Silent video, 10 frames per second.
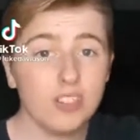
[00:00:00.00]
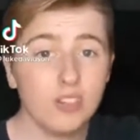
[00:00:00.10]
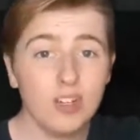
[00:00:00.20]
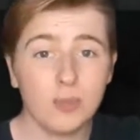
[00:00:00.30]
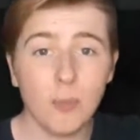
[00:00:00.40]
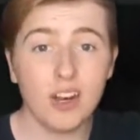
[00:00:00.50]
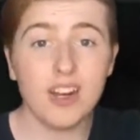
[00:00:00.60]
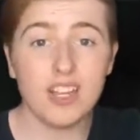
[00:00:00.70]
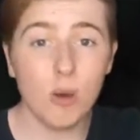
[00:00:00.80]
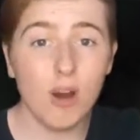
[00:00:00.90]
students
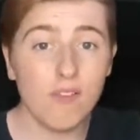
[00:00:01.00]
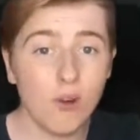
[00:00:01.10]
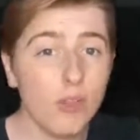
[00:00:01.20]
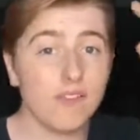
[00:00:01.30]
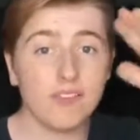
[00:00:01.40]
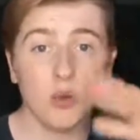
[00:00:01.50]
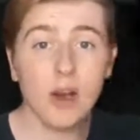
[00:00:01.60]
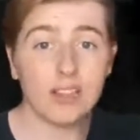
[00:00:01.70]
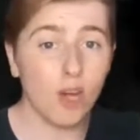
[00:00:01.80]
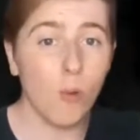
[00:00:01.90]
spotted a UFO that flew at low